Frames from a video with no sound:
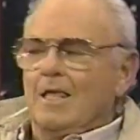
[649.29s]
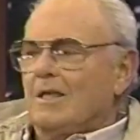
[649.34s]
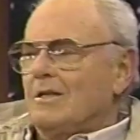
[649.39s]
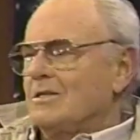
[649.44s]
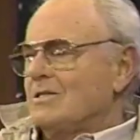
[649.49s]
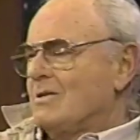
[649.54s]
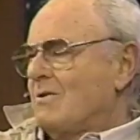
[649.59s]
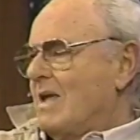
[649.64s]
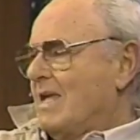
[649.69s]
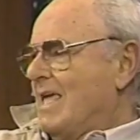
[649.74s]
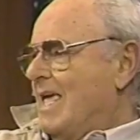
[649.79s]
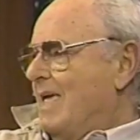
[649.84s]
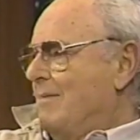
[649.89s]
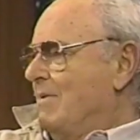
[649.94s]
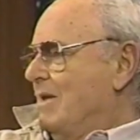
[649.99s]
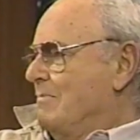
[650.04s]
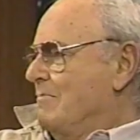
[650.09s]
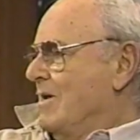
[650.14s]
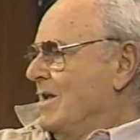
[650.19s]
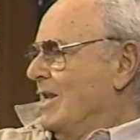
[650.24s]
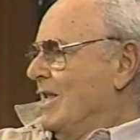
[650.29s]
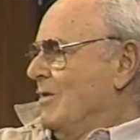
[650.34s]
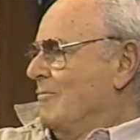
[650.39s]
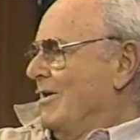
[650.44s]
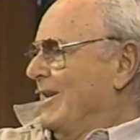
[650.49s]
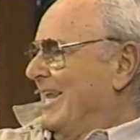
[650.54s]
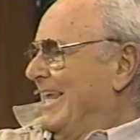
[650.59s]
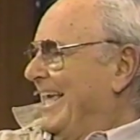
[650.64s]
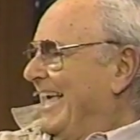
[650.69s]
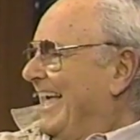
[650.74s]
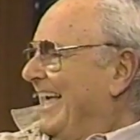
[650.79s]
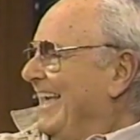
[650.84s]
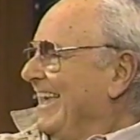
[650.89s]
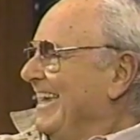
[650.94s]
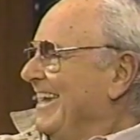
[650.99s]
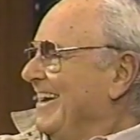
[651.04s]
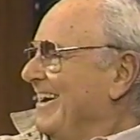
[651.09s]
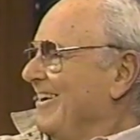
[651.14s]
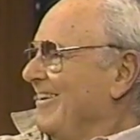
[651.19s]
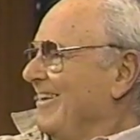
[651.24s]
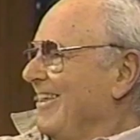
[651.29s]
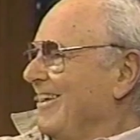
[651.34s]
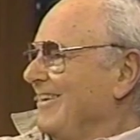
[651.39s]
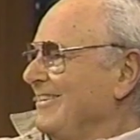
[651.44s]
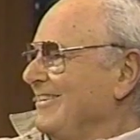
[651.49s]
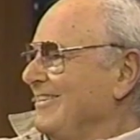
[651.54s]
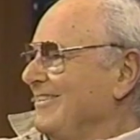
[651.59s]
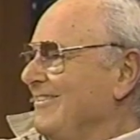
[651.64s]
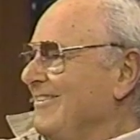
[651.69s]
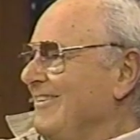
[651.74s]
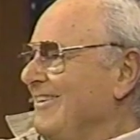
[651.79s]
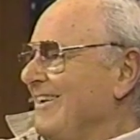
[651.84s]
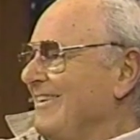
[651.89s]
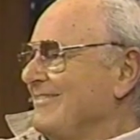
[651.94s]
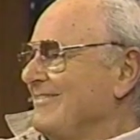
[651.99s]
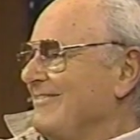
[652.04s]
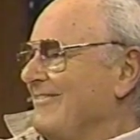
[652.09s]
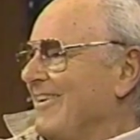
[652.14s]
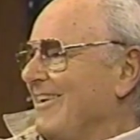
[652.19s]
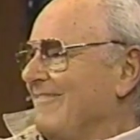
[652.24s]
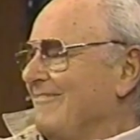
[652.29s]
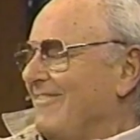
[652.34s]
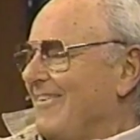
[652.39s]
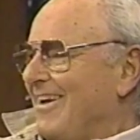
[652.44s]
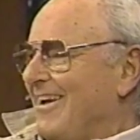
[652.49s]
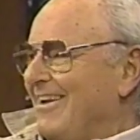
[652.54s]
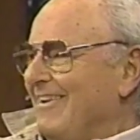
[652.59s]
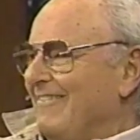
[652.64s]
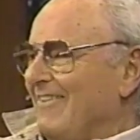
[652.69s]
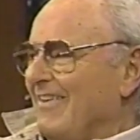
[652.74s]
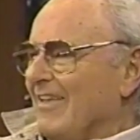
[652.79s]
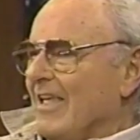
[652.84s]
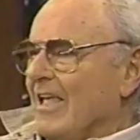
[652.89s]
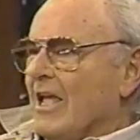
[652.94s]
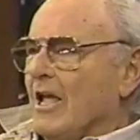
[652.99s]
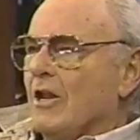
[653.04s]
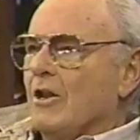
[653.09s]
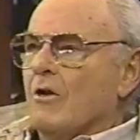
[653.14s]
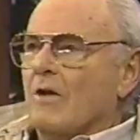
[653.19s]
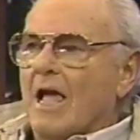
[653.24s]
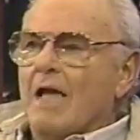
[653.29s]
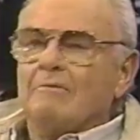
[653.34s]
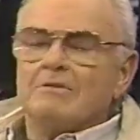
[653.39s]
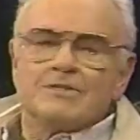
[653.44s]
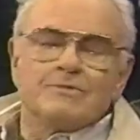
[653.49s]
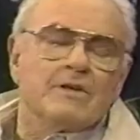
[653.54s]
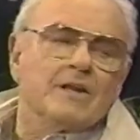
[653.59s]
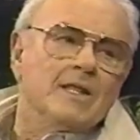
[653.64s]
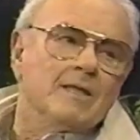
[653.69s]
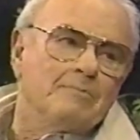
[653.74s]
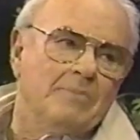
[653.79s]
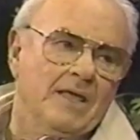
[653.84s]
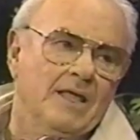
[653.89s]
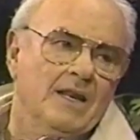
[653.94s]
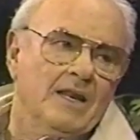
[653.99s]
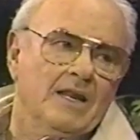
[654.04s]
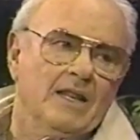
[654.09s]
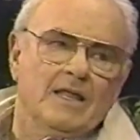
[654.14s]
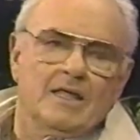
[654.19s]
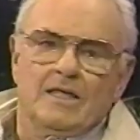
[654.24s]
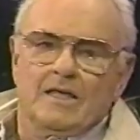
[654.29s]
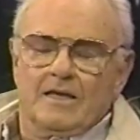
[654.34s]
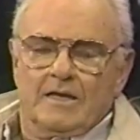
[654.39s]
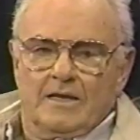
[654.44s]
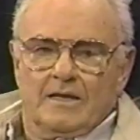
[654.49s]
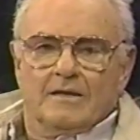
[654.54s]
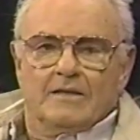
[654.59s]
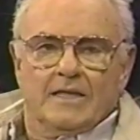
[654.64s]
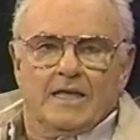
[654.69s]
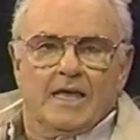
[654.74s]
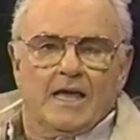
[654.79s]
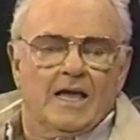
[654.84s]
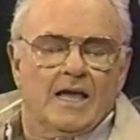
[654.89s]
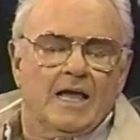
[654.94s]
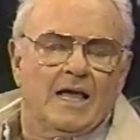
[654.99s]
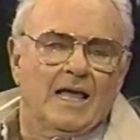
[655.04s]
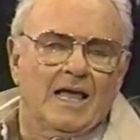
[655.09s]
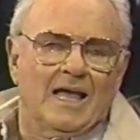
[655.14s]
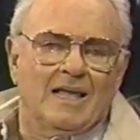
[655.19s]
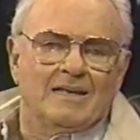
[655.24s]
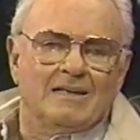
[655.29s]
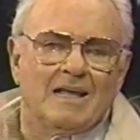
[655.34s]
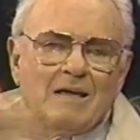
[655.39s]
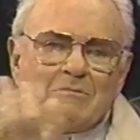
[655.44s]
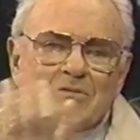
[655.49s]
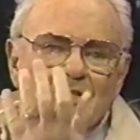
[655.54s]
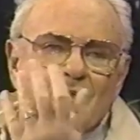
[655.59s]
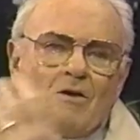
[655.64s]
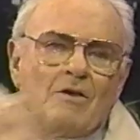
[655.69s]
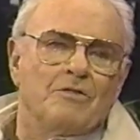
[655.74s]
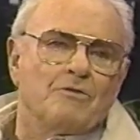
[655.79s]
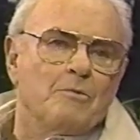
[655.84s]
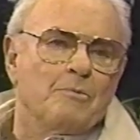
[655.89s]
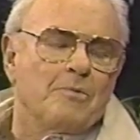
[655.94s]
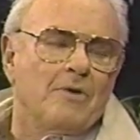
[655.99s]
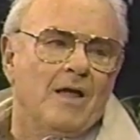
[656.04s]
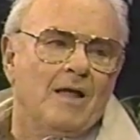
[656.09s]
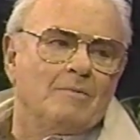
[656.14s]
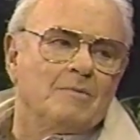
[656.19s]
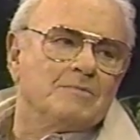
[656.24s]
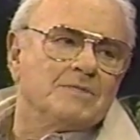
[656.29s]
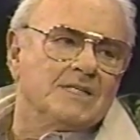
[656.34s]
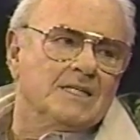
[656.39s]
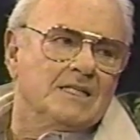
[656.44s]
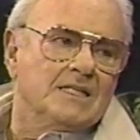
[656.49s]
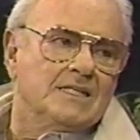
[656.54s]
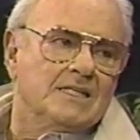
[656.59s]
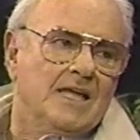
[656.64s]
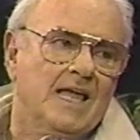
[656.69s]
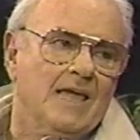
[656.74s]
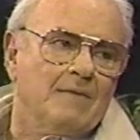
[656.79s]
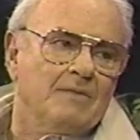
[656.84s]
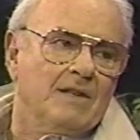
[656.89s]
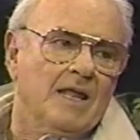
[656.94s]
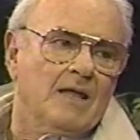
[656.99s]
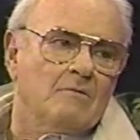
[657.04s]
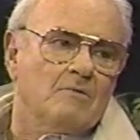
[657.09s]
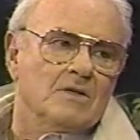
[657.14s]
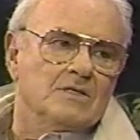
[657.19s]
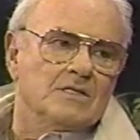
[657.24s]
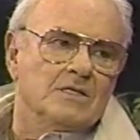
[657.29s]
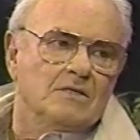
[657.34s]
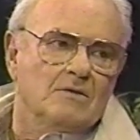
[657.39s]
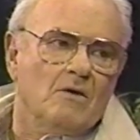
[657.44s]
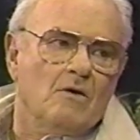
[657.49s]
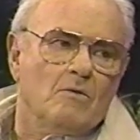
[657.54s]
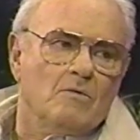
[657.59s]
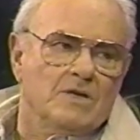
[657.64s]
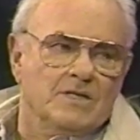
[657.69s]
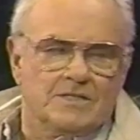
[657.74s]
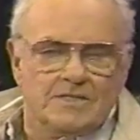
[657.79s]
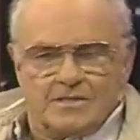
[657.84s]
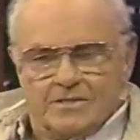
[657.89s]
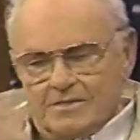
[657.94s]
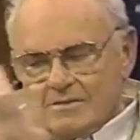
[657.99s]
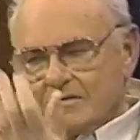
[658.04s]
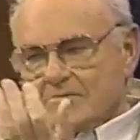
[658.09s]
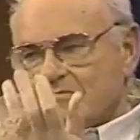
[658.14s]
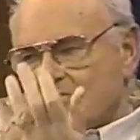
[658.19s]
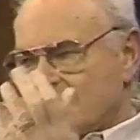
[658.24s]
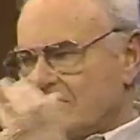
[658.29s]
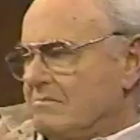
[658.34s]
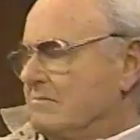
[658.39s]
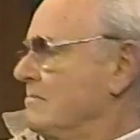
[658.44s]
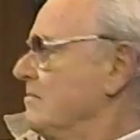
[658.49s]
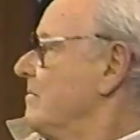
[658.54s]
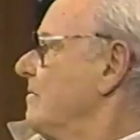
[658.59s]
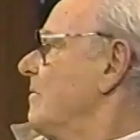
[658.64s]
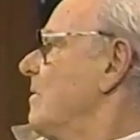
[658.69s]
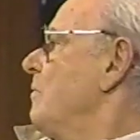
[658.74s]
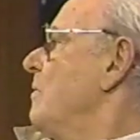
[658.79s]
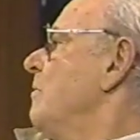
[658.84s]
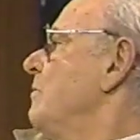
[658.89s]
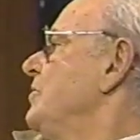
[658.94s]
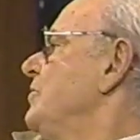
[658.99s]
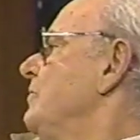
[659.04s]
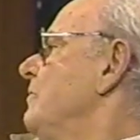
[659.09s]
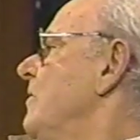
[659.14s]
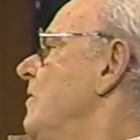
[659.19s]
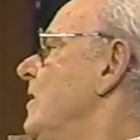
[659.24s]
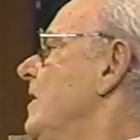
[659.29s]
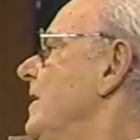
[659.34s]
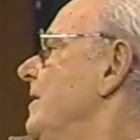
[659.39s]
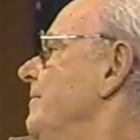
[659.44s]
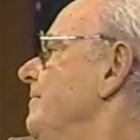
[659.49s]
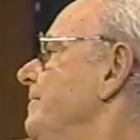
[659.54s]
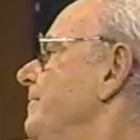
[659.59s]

Ooh. So I came in Monday and went, hi, Carol, how you doing? Is everything fine? No, I was really a pain in the, uh, yeah. yeah. I, I, I, was going through problems at the time, and yeah. I wasn't always, what, what would you call it?